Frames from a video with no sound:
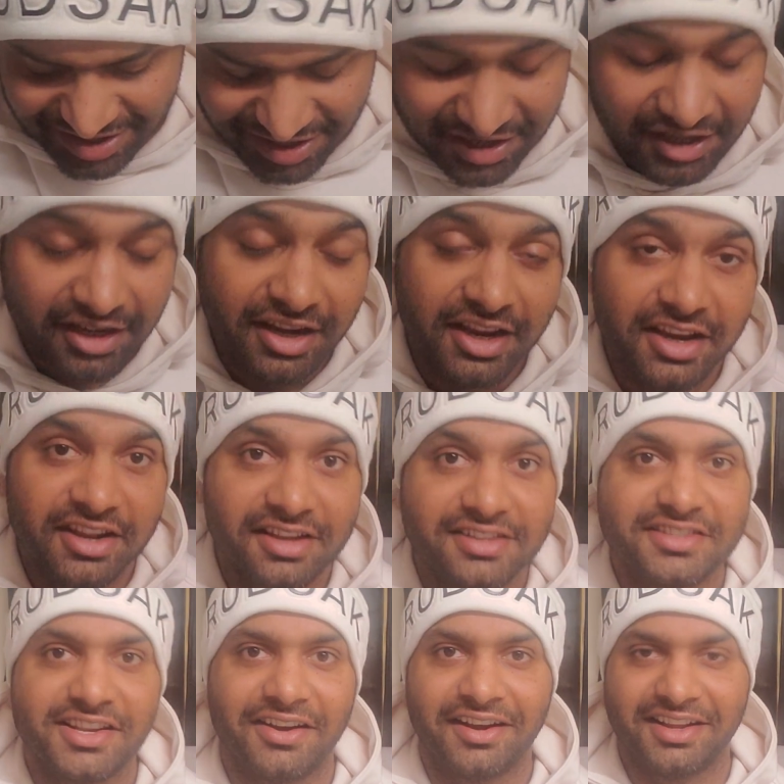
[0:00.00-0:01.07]

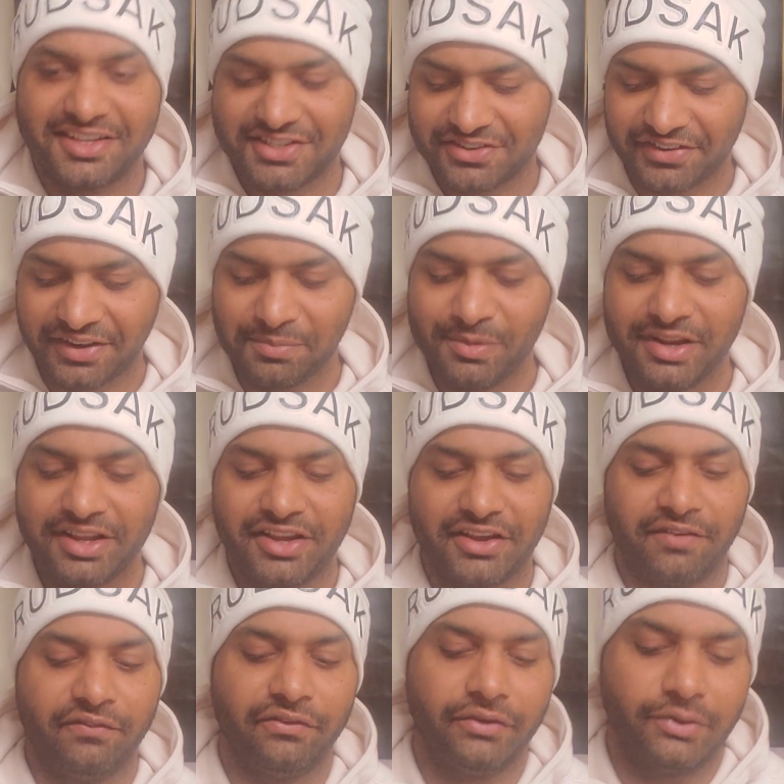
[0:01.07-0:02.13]
Canadians are extremely
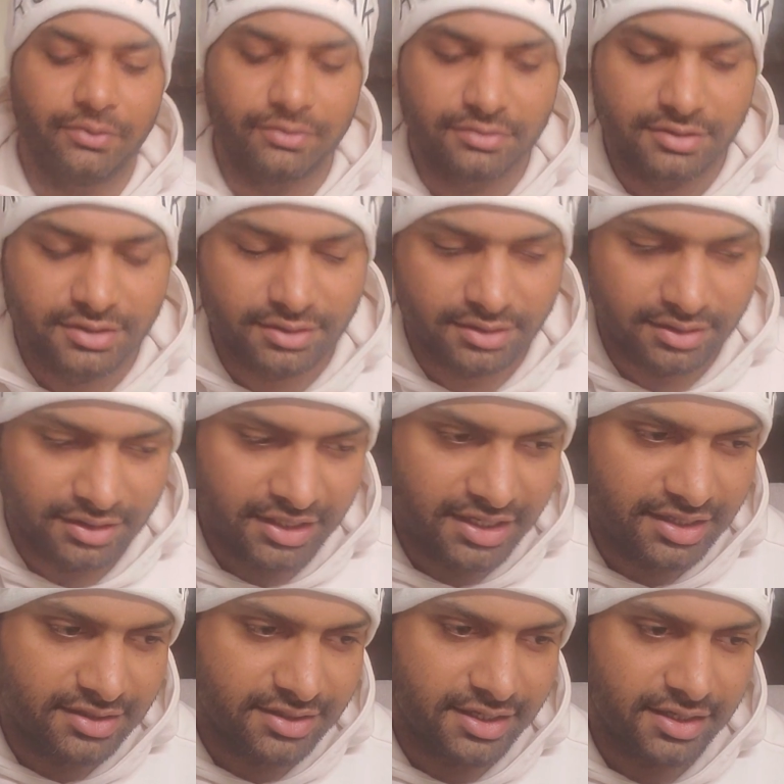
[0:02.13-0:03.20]
confused
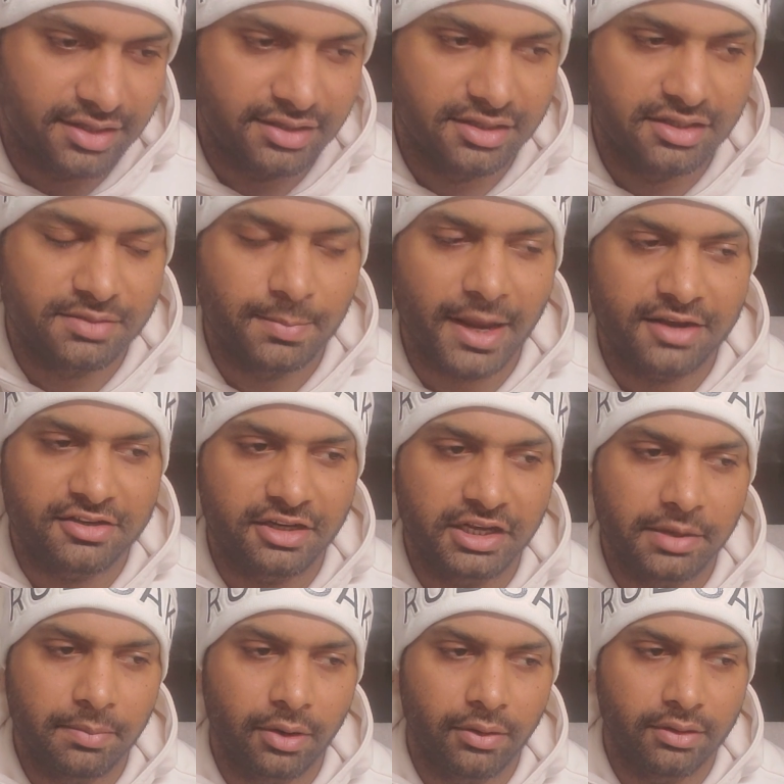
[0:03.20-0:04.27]
these days,
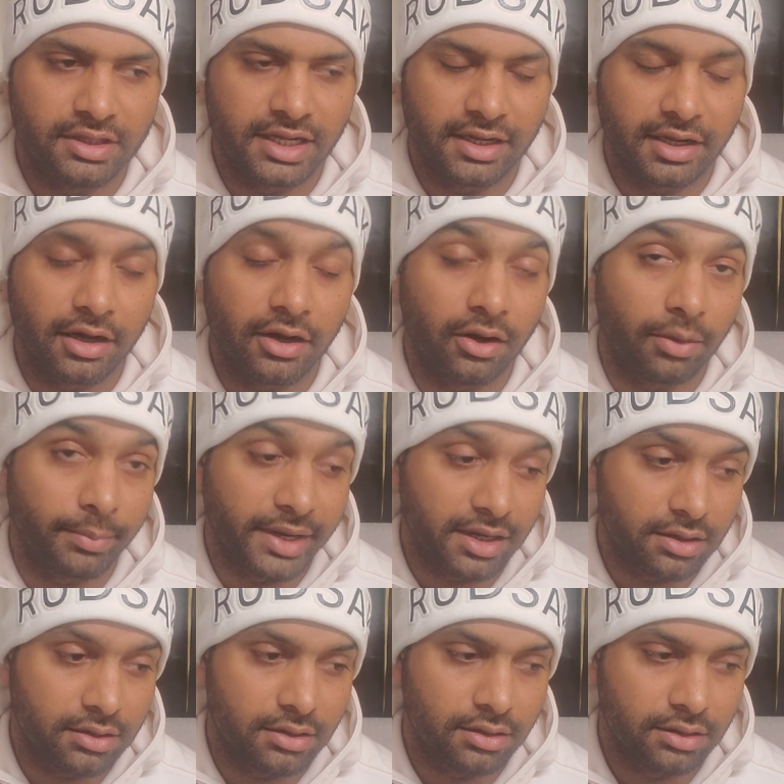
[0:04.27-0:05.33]
especially about the
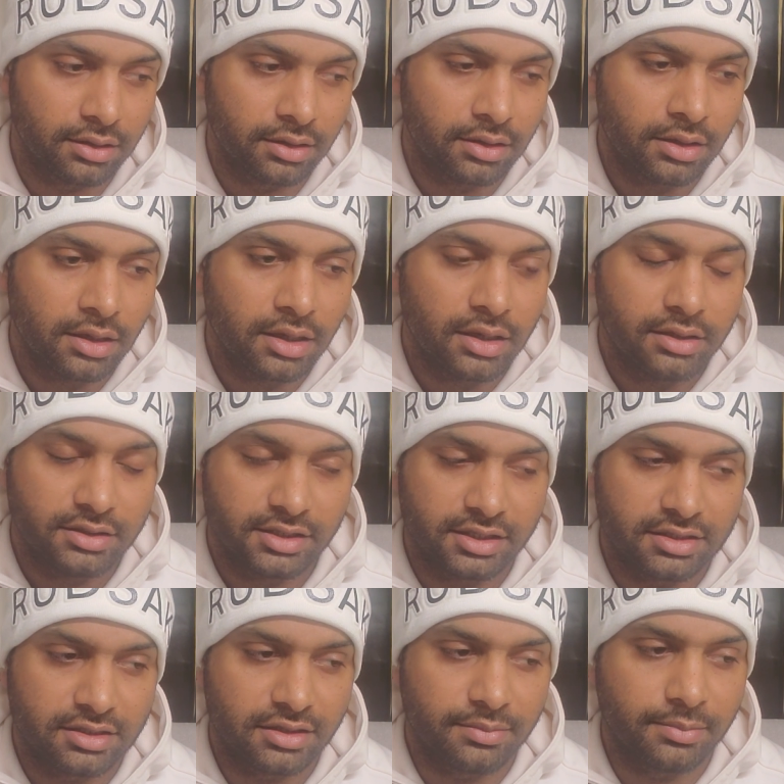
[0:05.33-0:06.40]
economic
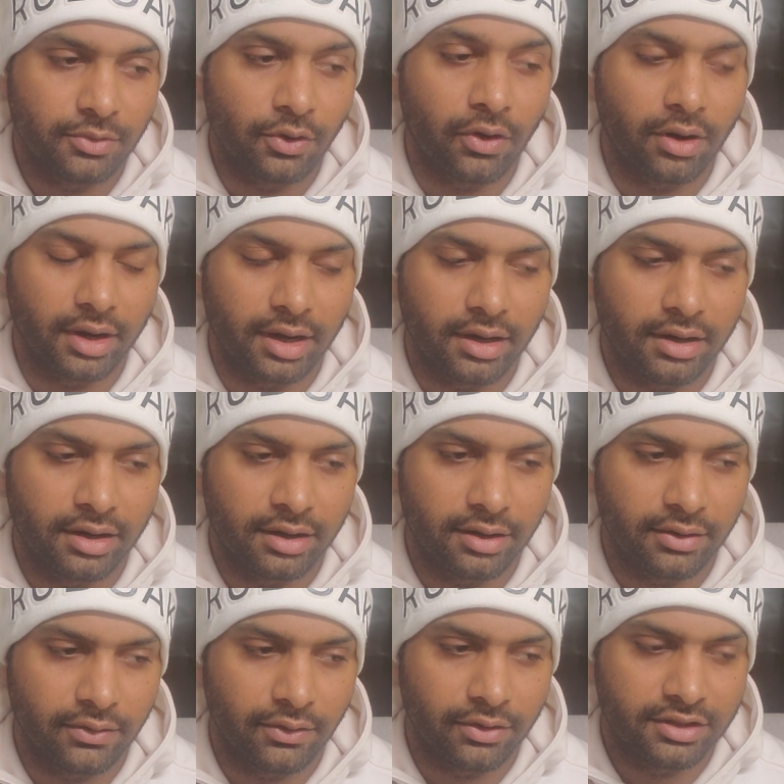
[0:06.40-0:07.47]
system or
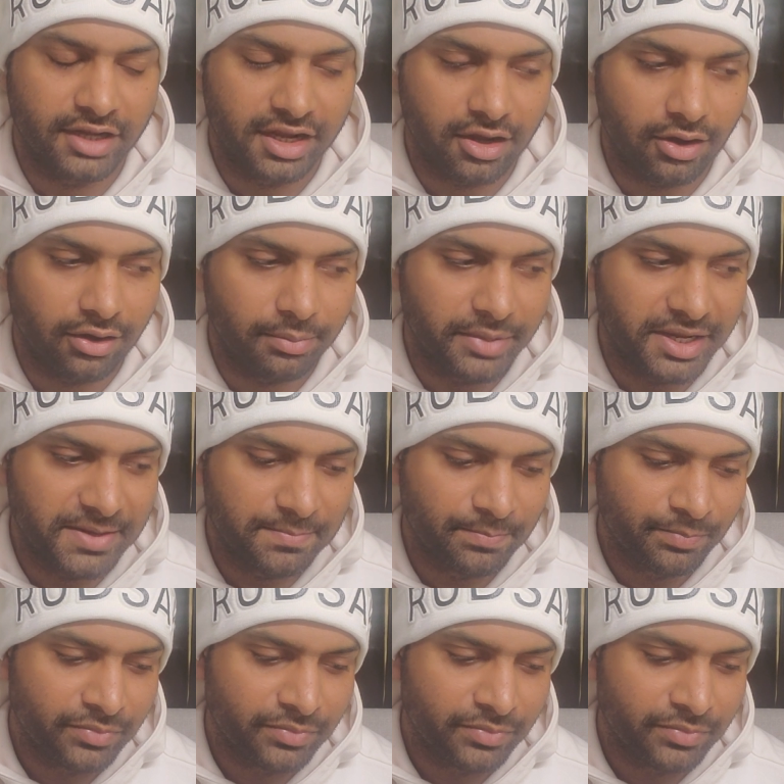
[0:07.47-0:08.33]
uh, or the economy